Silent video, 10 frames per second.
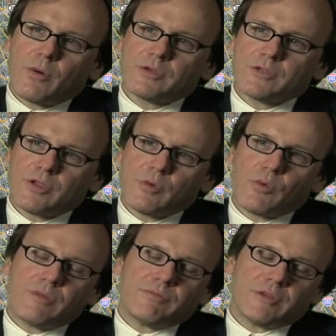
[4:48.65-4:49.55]
so that
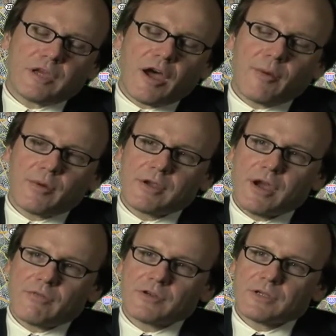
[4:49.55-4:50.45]
when the economy
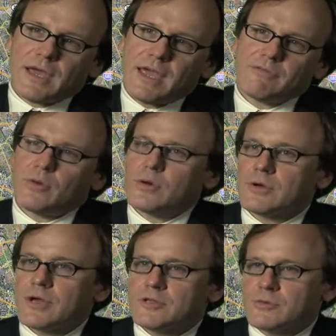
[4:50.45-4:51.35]
recovers, I have loyal
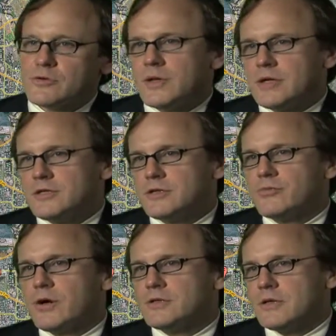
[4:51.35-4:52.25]
customers, not just
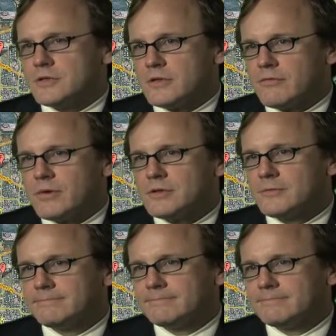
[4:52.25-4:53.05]
price sensitive ones.